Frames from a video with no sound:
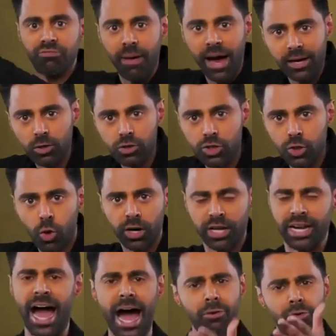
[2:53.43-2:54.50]
Michael Jordan.
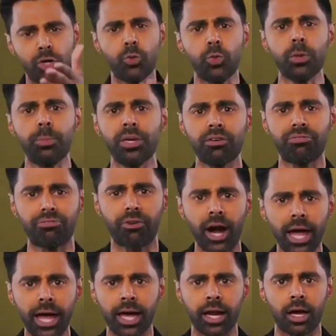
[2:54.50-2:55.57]
How could we be
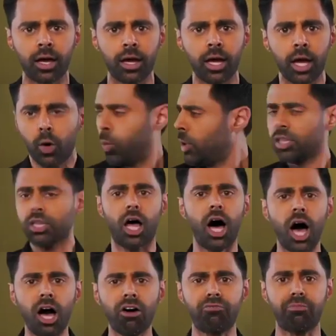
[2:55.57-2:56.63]
afraid? We
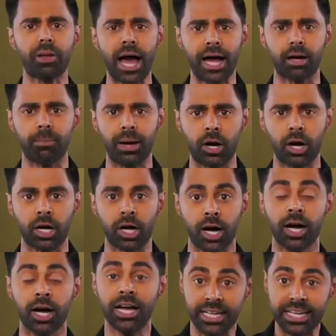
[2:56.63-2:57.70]
love black America.
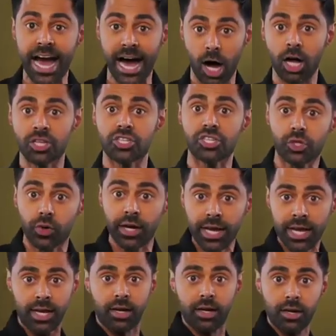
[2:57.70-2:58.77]
Yeah, on
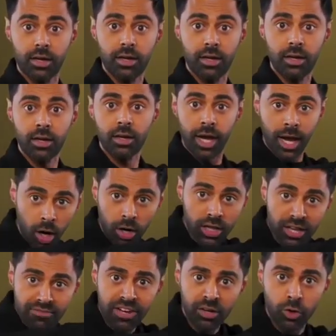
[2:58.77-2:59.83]
screen and our
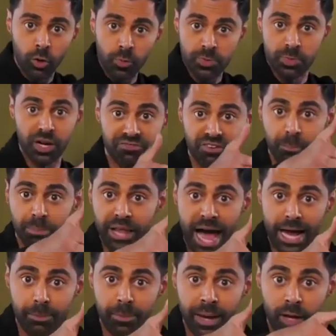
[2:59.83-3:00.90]
living rooms. But if a
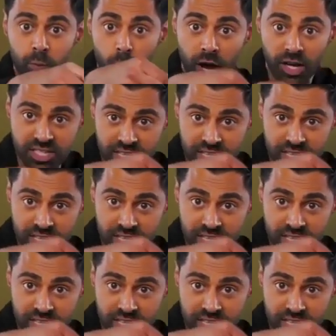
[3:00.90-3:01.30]
black man walks